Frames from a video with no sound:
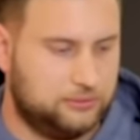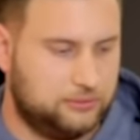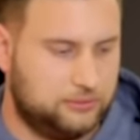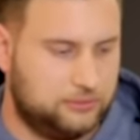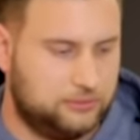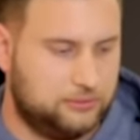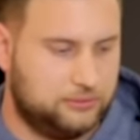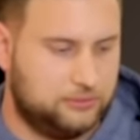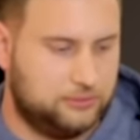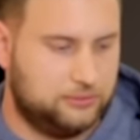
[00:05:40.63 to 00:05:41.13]

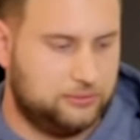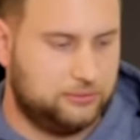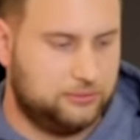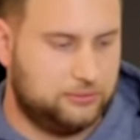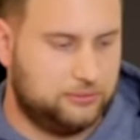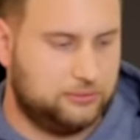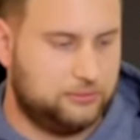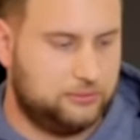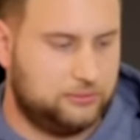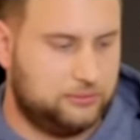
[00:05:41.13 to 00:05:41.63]

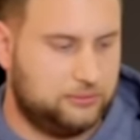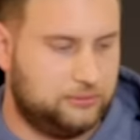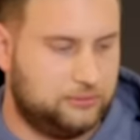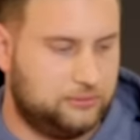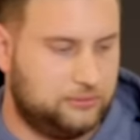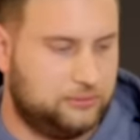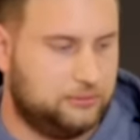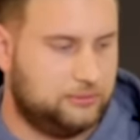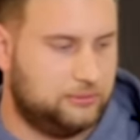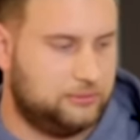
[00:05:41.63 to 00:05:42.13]

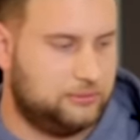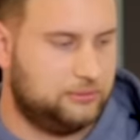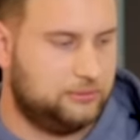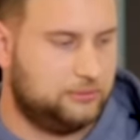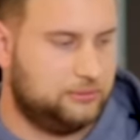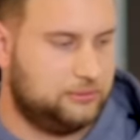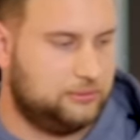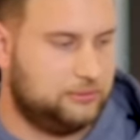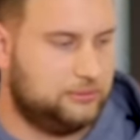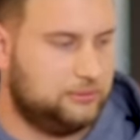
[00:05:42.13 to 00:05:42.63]

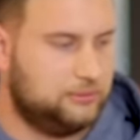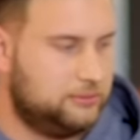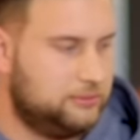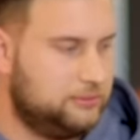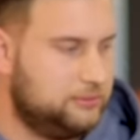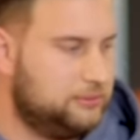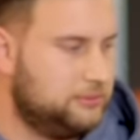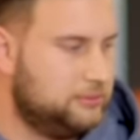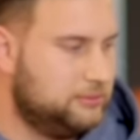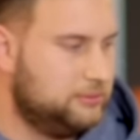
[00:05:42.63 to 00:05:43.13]

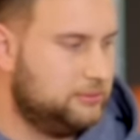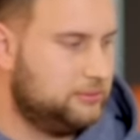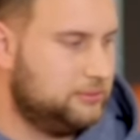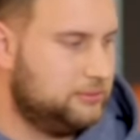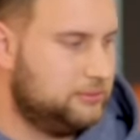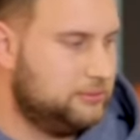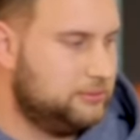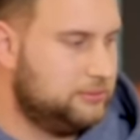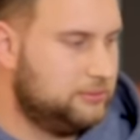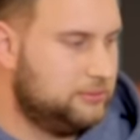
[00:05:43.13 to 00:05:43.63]

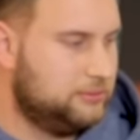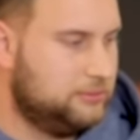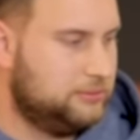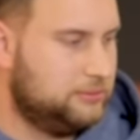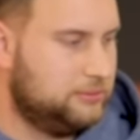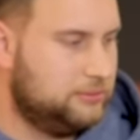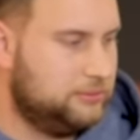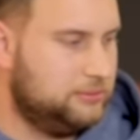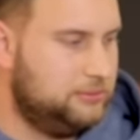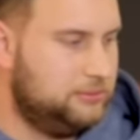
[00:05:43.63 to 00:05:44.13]

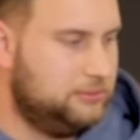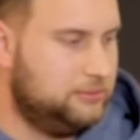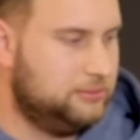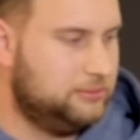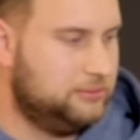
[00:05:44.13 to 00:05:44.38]
No words are spoken by the person on screen.